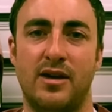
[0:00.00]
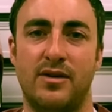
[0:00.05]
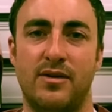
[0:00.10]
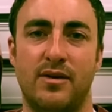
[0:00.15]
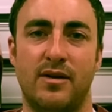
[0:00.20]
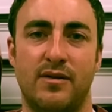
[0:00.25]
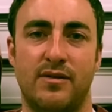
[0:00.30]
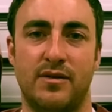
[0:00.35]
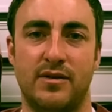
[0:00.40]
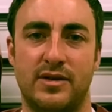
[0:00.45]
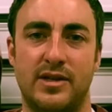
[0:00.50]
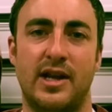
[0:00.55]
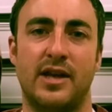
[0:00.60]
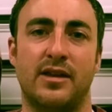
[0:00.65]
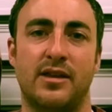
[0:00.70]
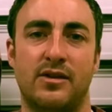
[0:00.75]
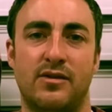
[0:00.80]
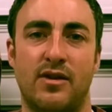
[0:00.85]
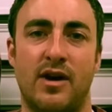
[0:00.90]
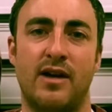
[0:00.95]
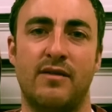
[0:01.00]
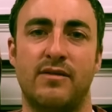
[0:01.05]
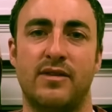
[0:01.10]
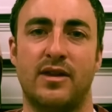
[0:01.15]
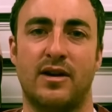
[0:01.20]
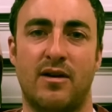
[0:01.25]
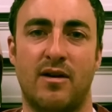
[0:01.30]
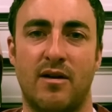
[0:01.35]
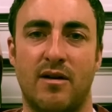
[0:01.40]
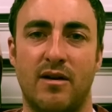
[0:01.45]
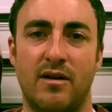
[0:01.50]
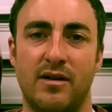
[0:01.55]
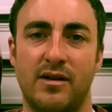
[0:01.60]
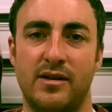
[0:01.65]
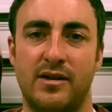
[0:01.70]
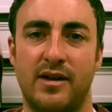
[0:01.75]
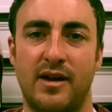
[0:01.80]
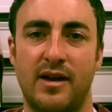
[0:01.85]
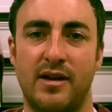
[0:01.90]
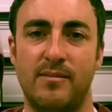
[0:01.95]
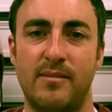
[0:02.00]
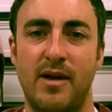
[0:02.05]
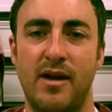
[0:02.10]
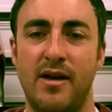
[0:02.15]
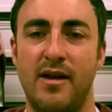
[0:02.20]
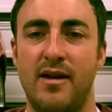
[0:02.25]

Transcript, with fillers: into it if you're daily driving the car all the time.